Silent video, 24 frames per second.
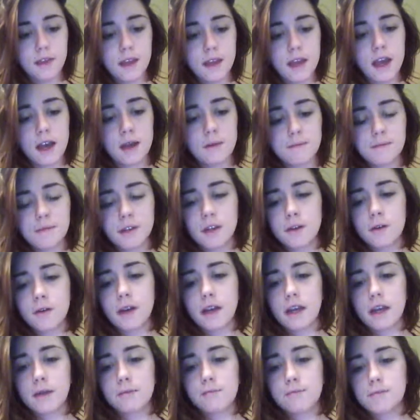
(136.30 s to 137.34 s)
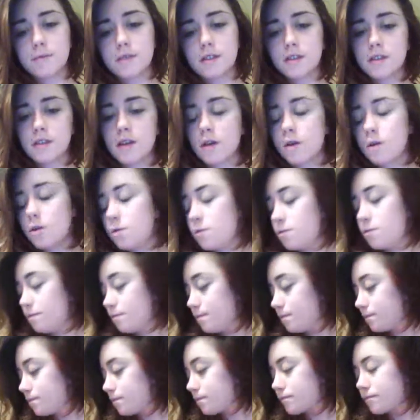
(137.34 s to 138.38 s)
Yeah, okay. So,
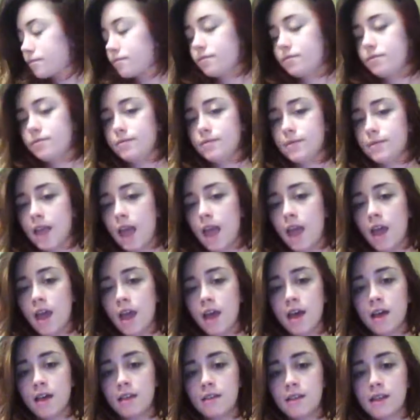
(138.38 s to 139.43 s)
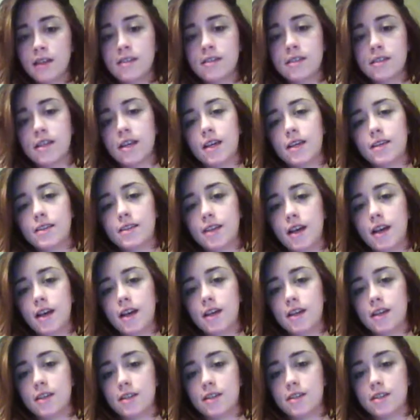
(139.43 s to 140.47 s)
let's get
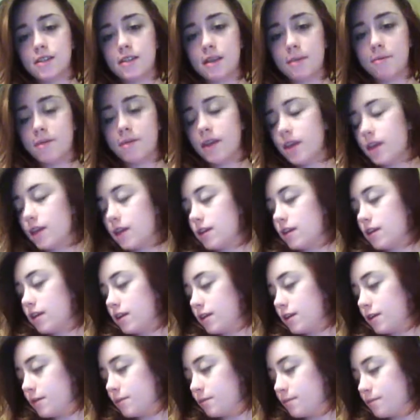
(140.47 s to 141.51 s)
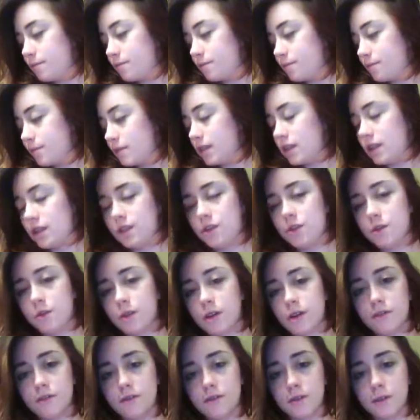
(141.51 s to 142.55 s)
to something
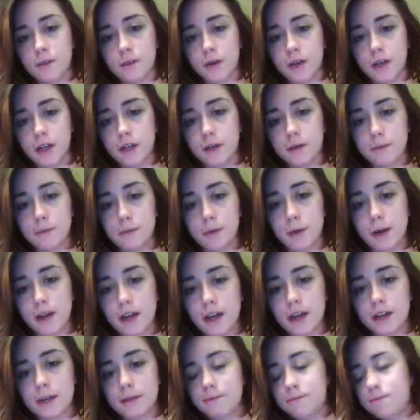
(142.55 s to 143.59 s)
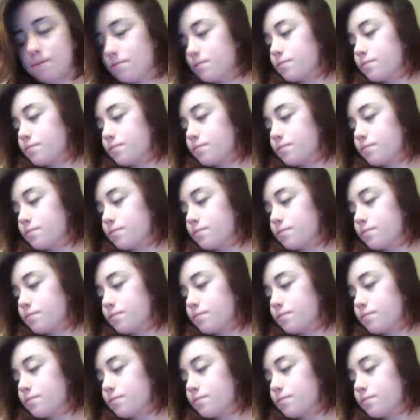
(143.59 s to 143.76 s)
intuitive or poetic.